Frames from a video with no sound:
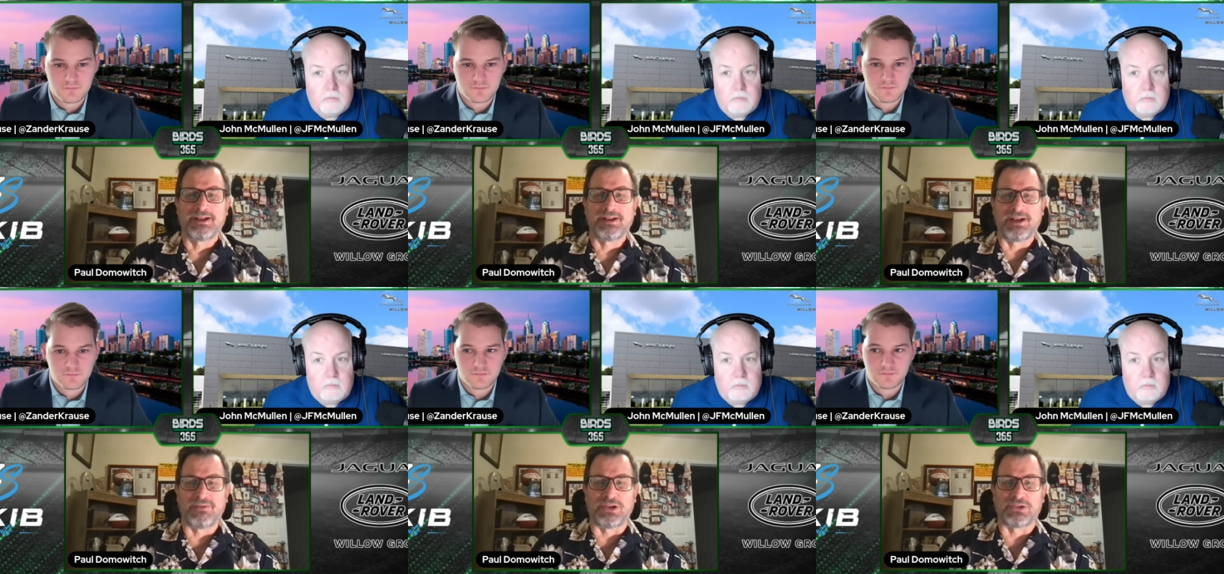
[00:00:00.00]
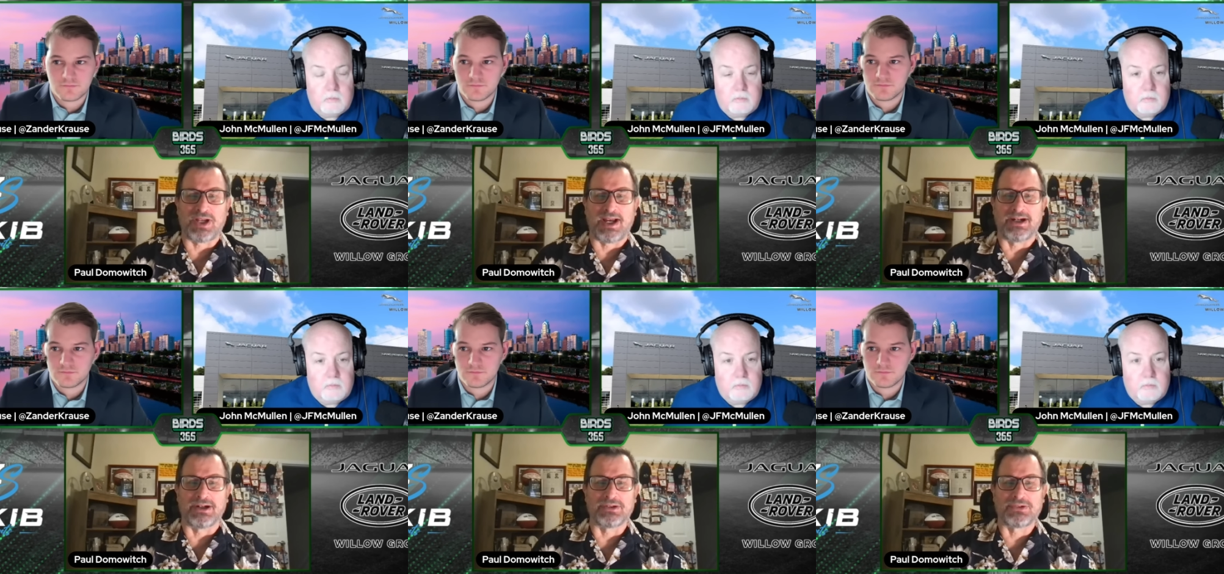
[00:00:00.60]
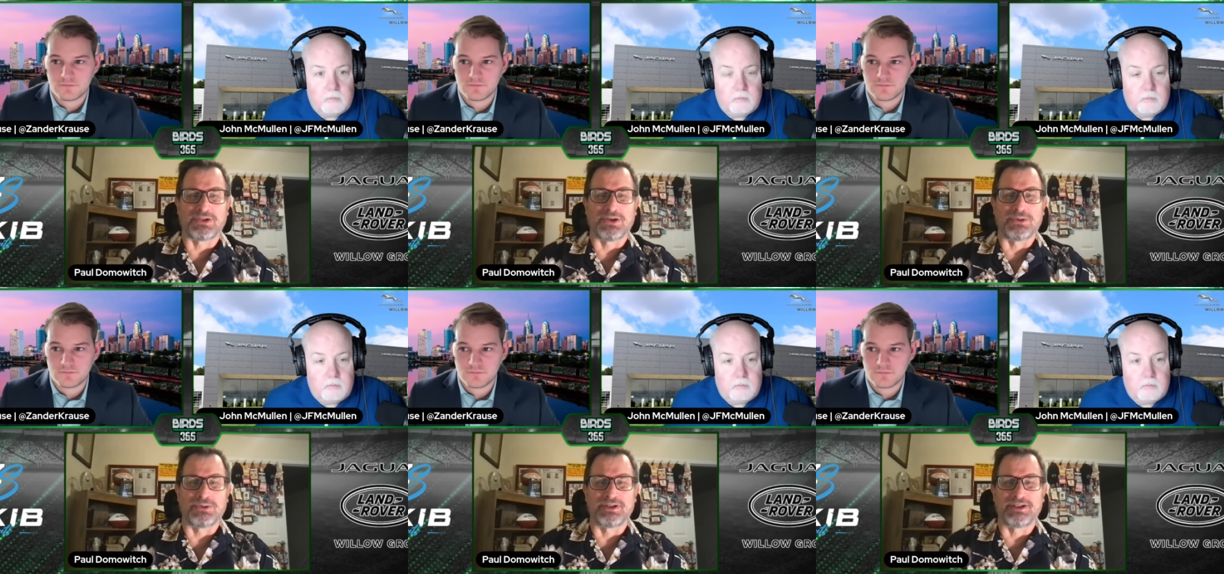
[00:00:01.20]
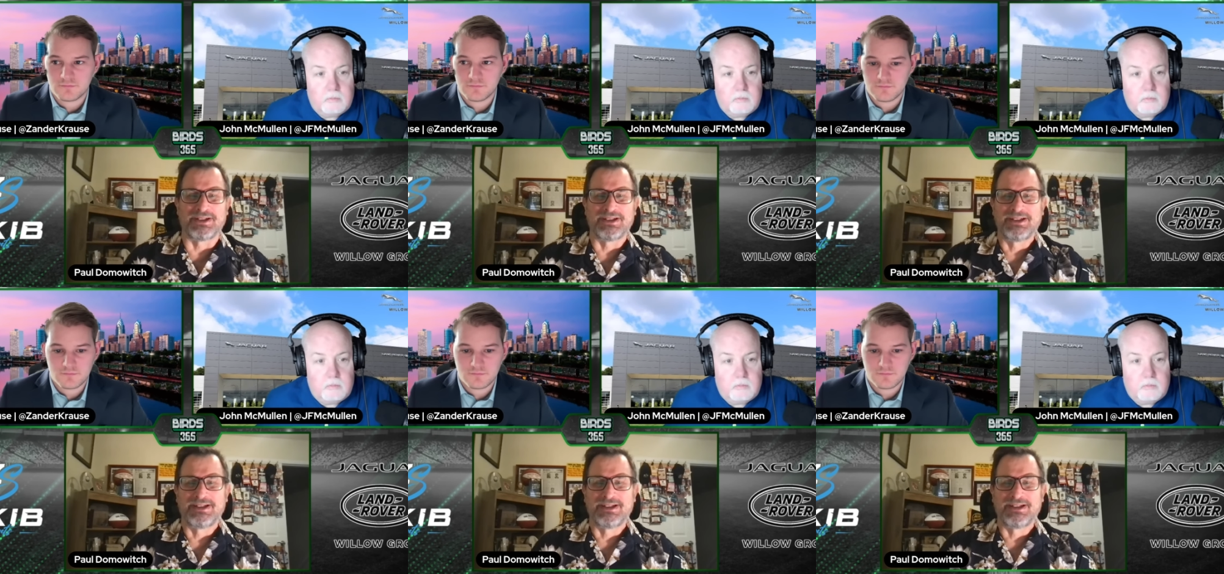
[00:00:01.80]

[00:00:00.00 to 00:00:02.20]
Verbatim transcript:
Speaker 1: love this hire, so uh,